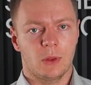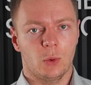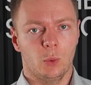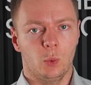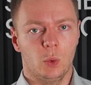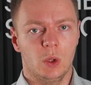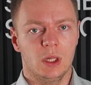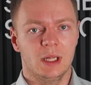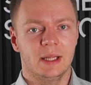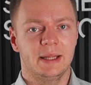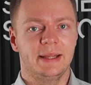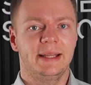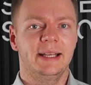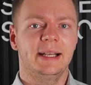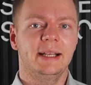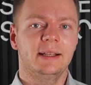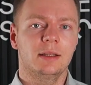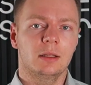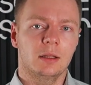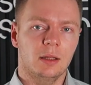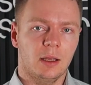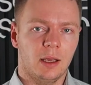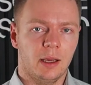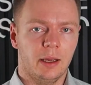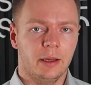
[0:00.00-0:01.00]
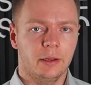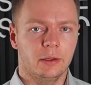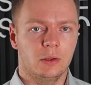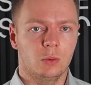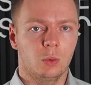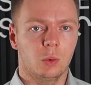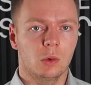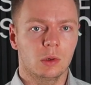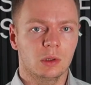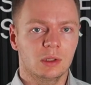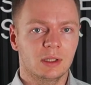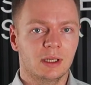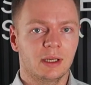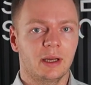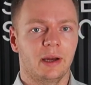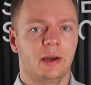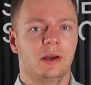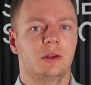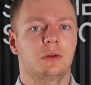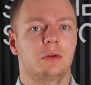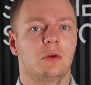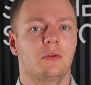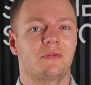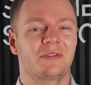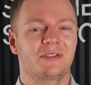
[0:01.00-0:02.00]
will dictate what
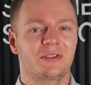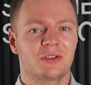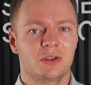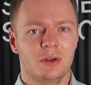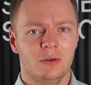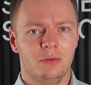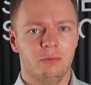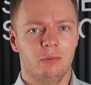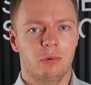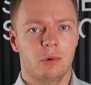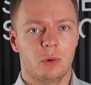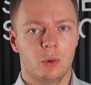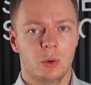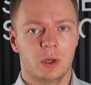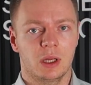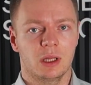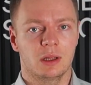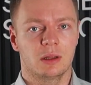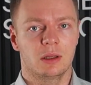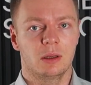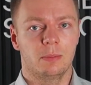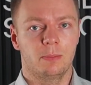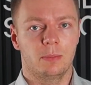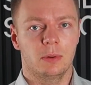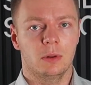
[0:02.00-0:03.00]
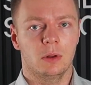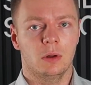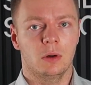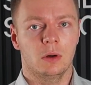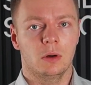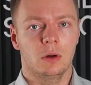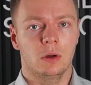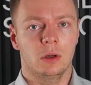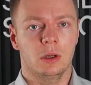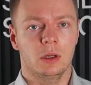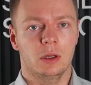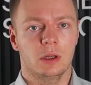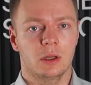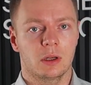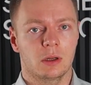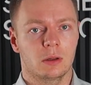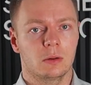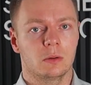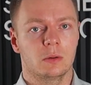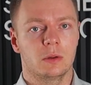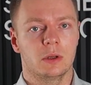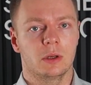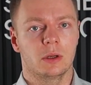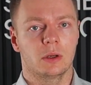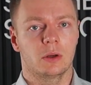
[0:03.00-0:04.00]
kind of software you can deploy,
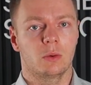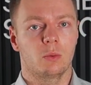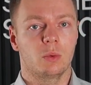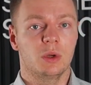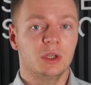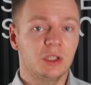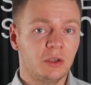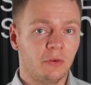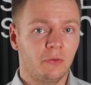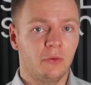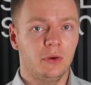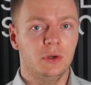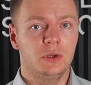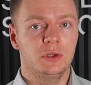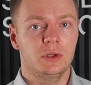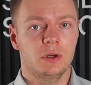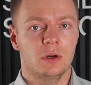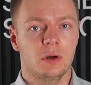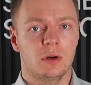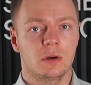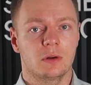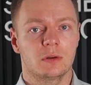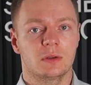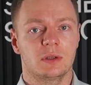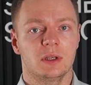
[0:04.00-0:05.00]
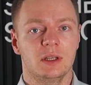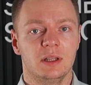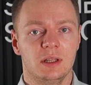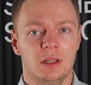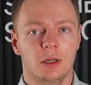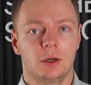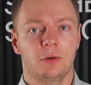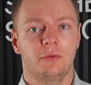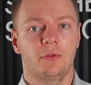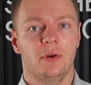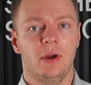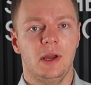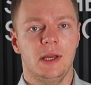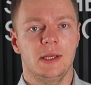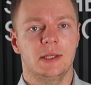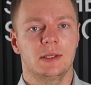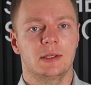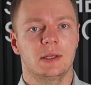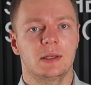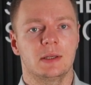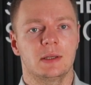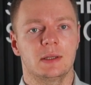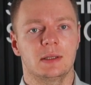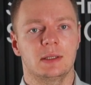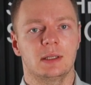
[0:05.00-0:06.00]
including which features,
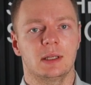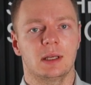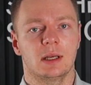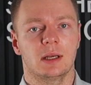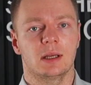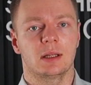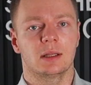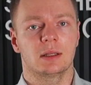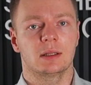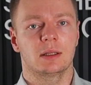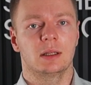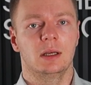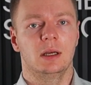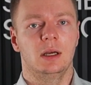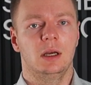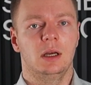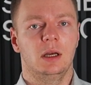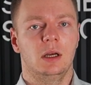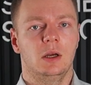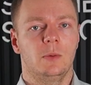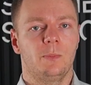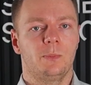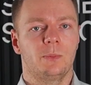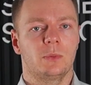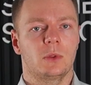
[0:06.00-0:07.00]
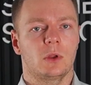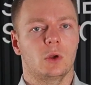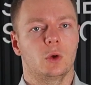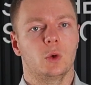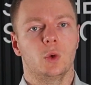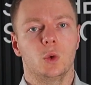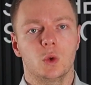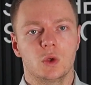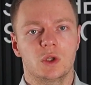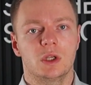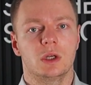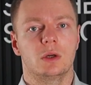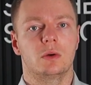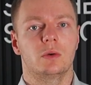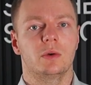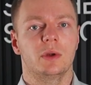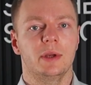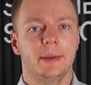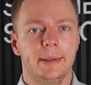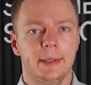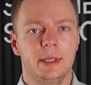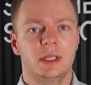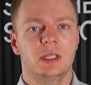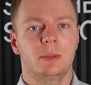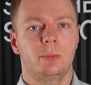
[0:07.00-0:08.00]
interfaces, and user
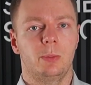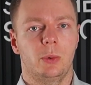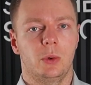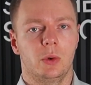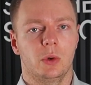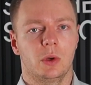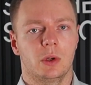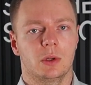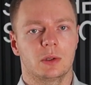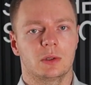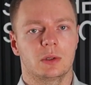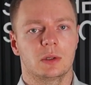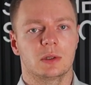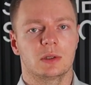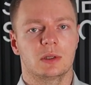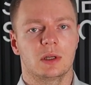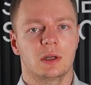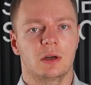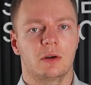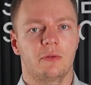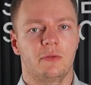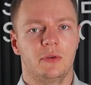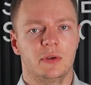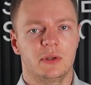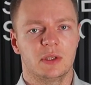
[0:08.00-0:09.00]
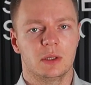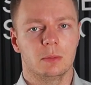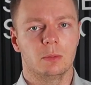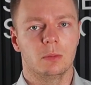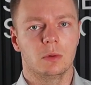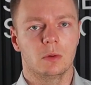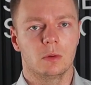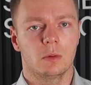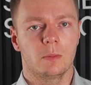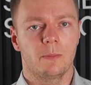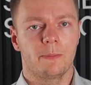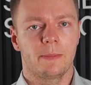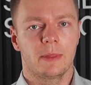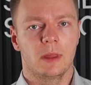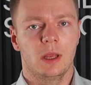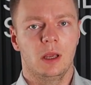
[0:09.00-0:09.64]
experiences are feasible.